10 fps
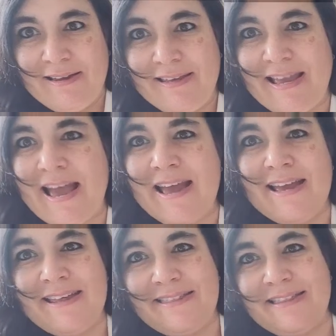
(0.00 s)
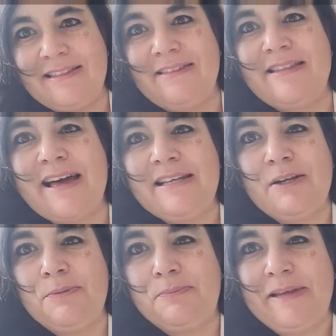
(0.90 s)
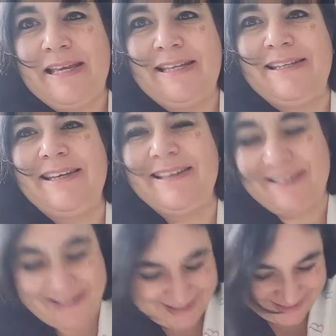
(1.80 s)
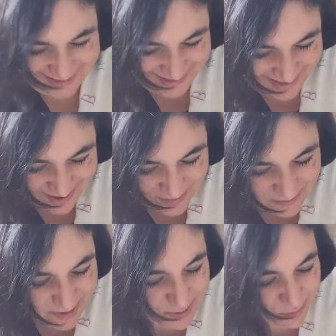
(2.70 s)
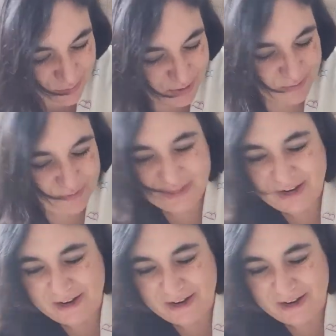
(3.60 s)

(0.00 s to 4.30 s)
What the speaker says: Yay, the lighter bead will work with